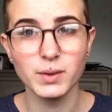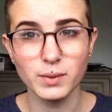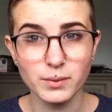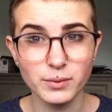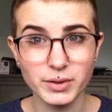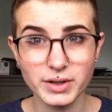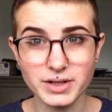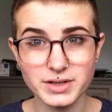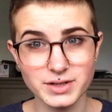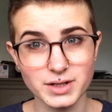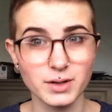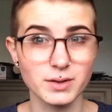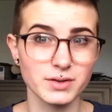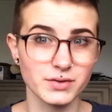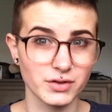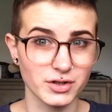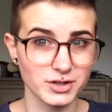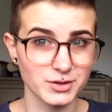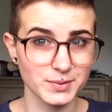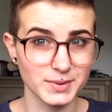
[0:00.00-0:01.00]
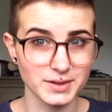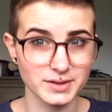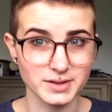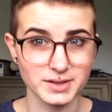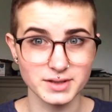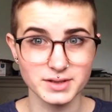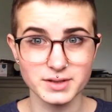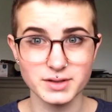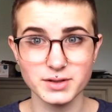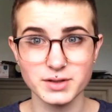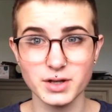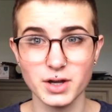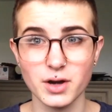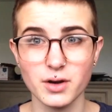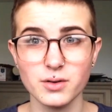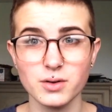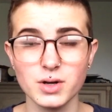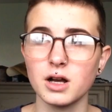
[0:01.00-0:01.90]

He went pretty slow as far as piercings go.